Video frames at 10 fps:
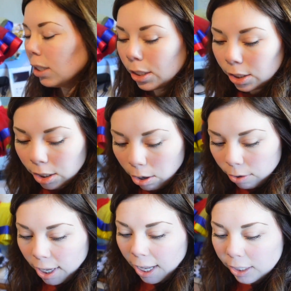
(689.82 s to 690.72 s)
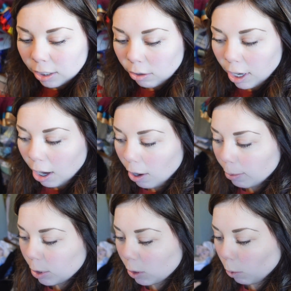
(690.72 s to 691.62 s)
So yeah, so now
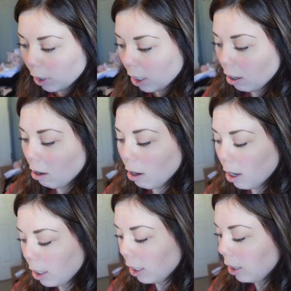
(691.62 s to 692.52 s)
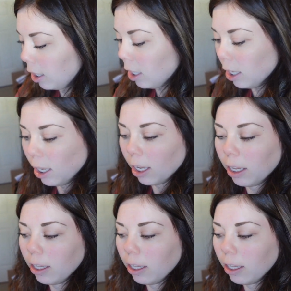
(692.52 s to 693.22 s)
I'm just working on the